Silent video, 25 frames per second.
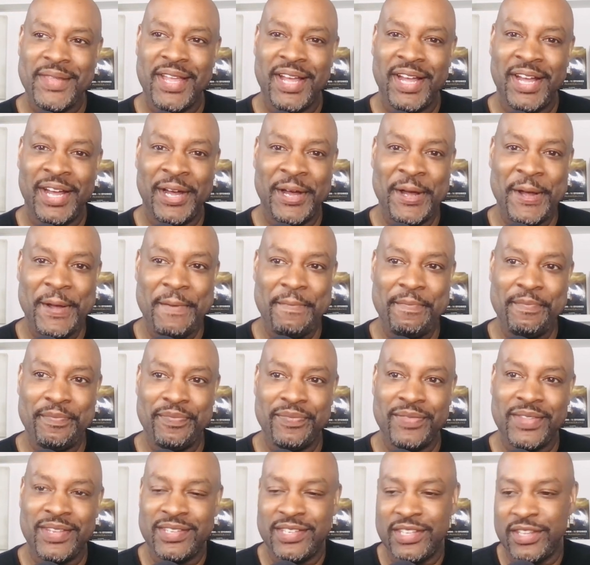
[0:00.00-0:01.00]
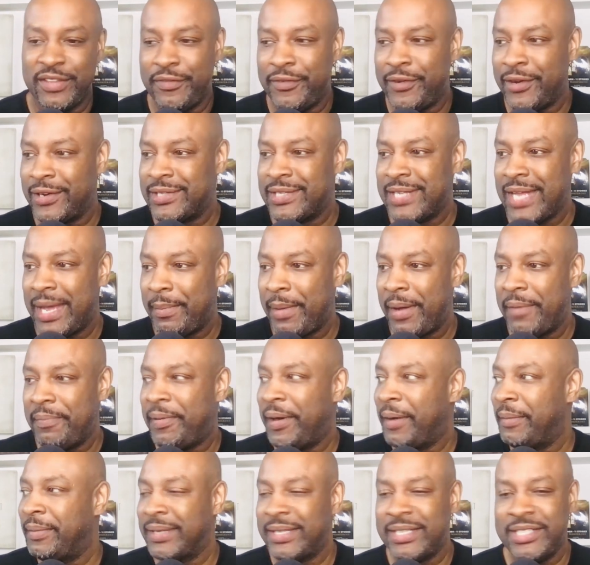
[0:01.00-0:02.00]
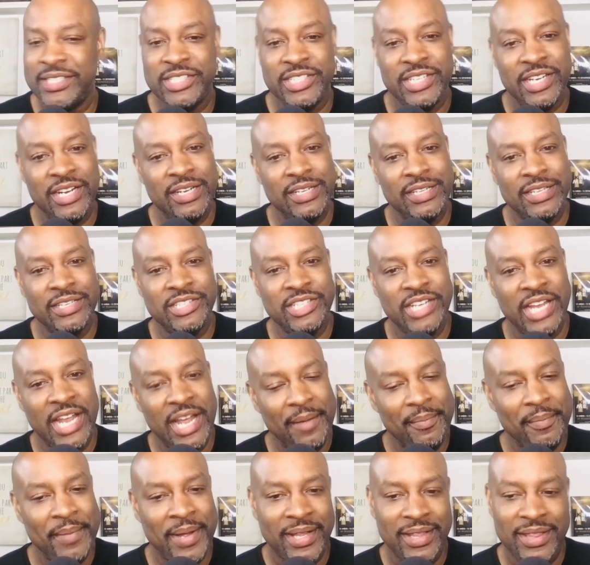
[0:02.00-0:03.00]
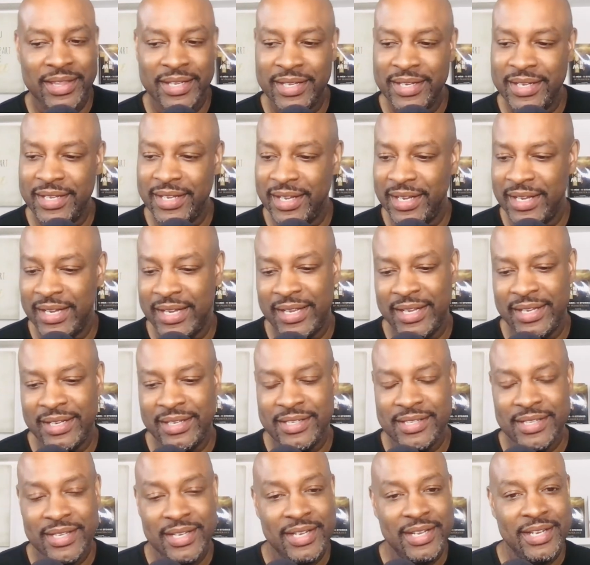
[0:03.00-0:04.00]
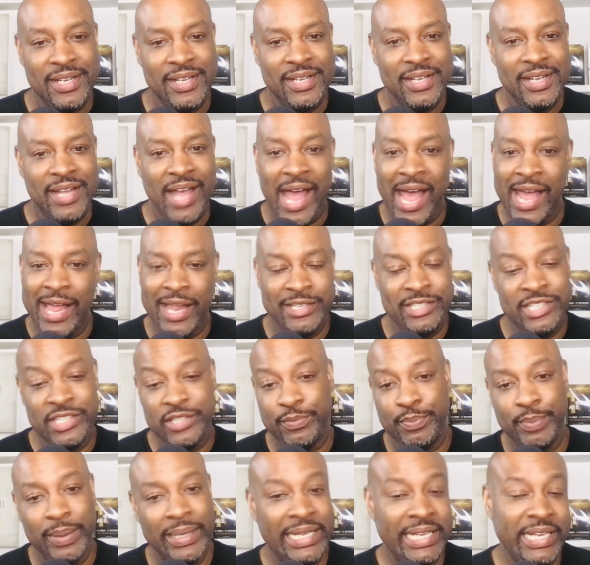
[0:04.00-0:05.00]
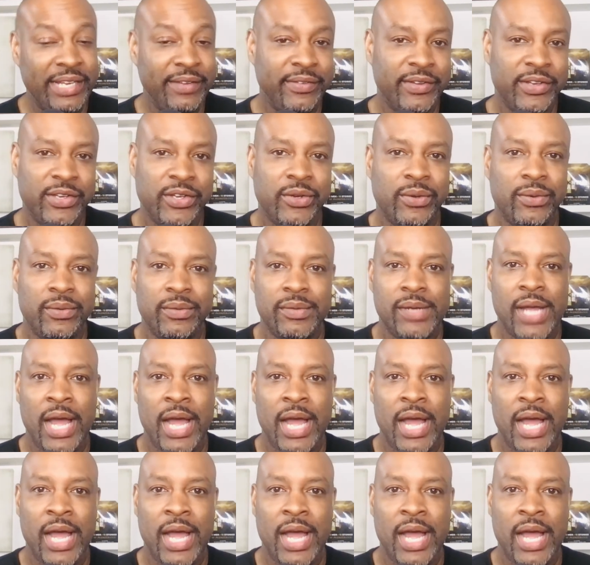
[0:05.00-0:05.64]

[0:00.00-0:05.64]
Um, this is the first time I publicly shared the champ method, and I just believe in you.